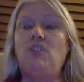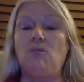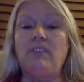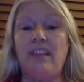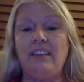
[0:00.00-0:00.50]

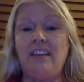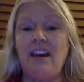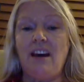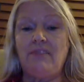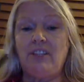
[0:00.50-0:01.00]
don't think they
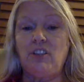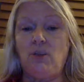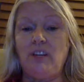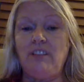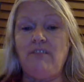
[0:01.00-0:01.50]
have to
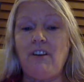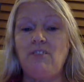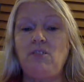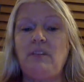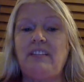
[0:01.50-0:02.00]
go any
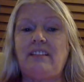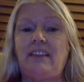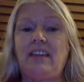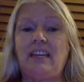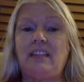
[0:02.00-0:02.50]
farther because I
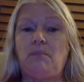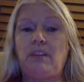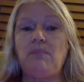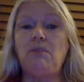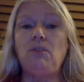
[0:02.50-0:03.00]
think the
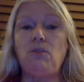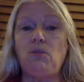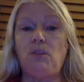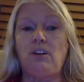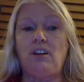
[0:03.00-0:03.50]
people who
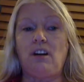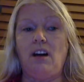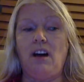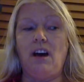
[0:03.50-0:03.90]
were